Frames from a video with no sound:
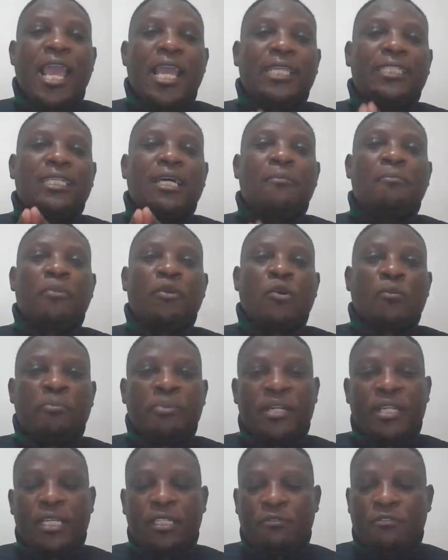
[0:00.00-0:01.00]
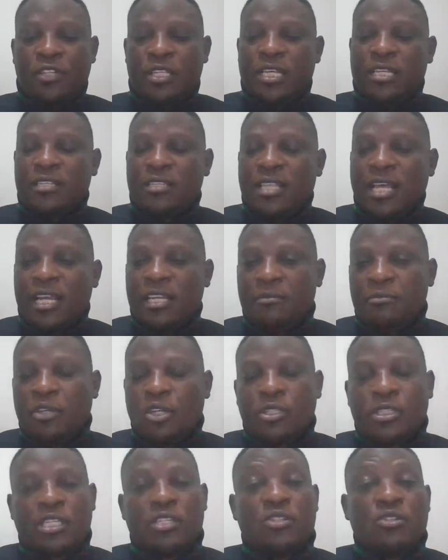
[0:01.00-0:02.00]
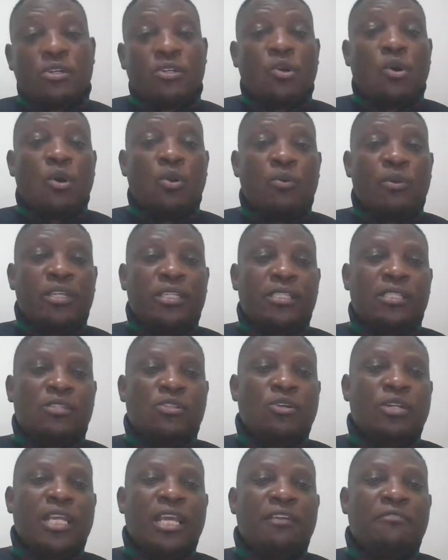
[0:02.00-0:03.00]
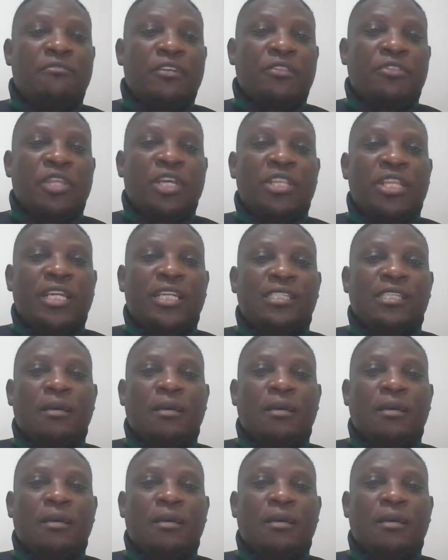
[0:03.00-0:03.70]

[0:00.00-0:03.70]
and appropriate for the study, because it's not everything that